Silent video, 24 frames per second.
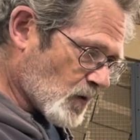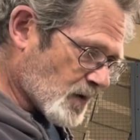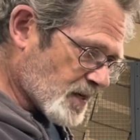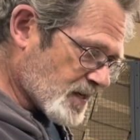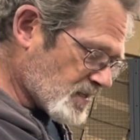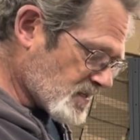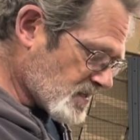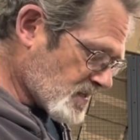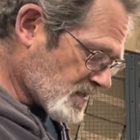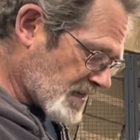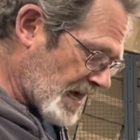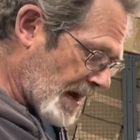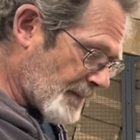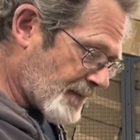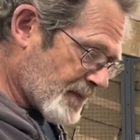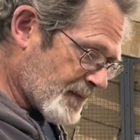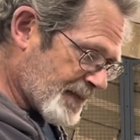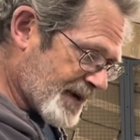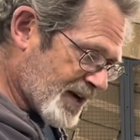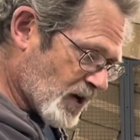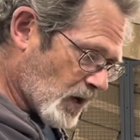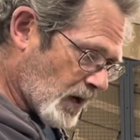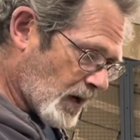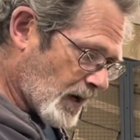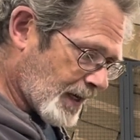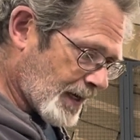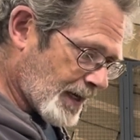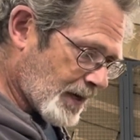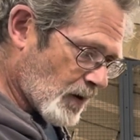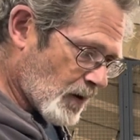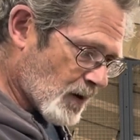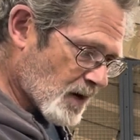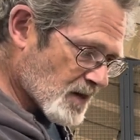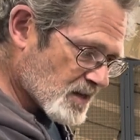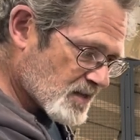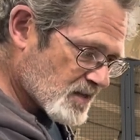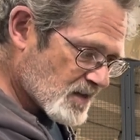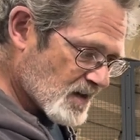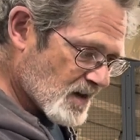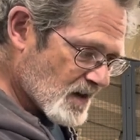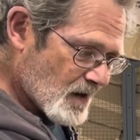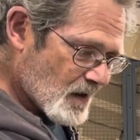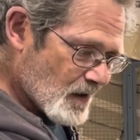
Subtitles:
These just happened to be on clearance,